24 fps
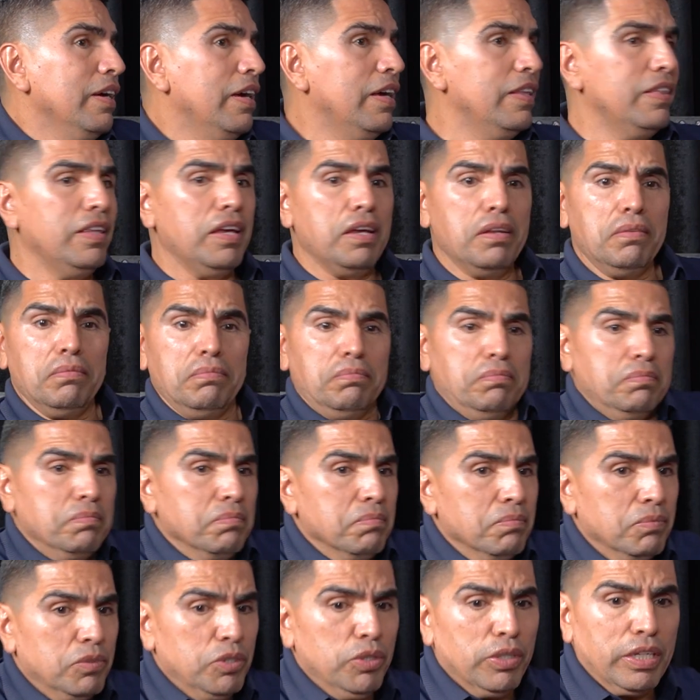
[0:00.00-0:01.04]
And then
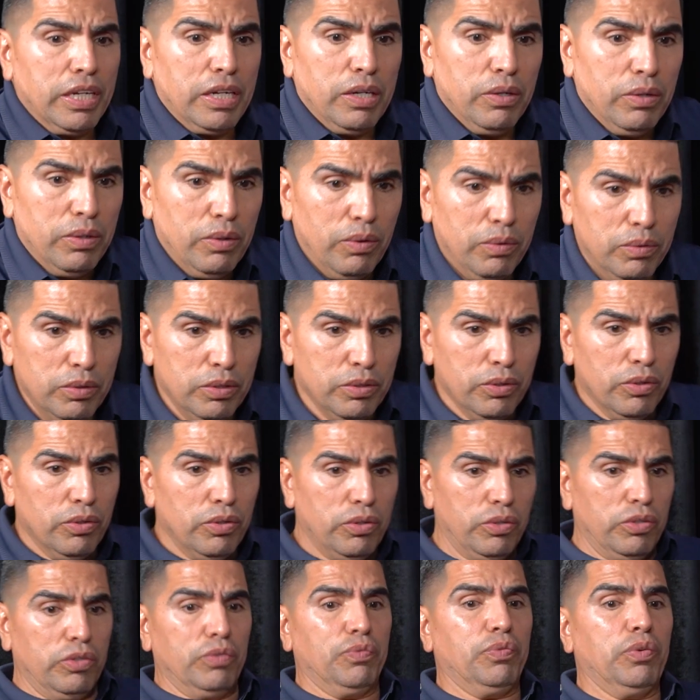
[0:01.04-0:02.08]
you're gonna
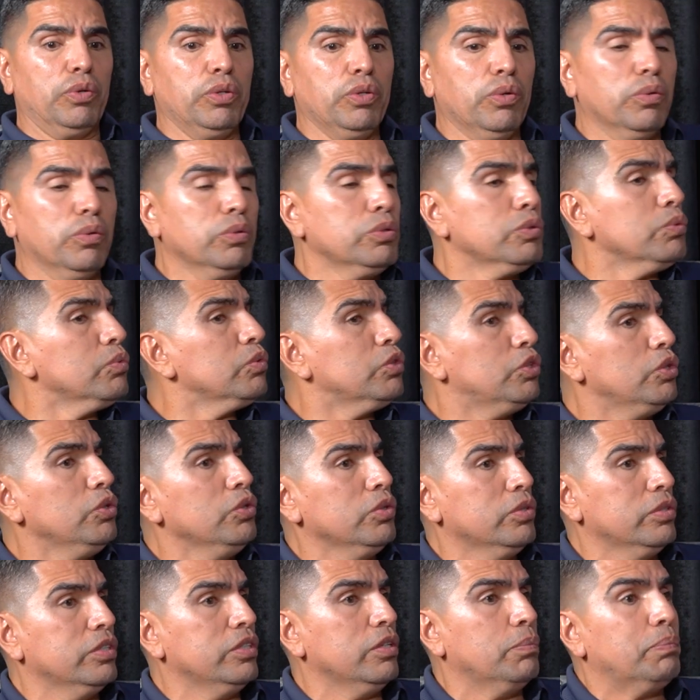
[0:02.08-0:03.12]
learn from your own
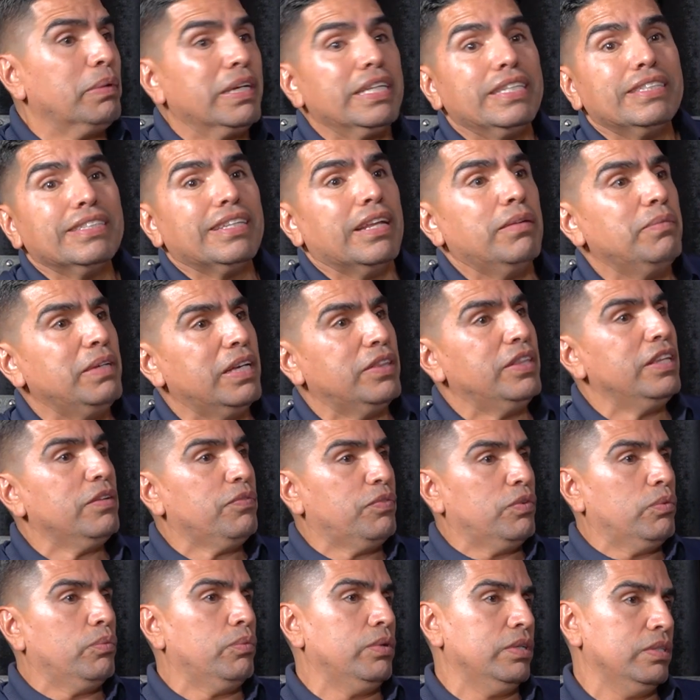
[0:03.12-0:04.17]
too, but it's gonna be a
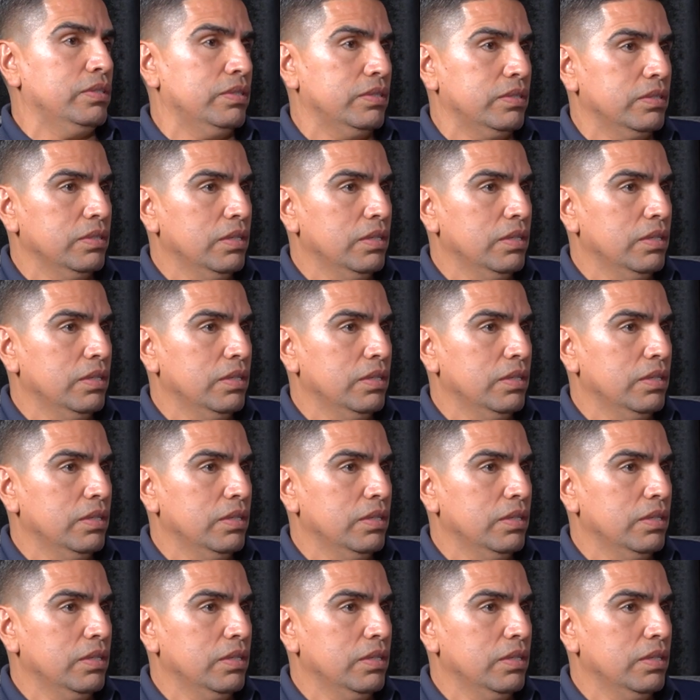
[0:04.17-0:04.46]
different ones.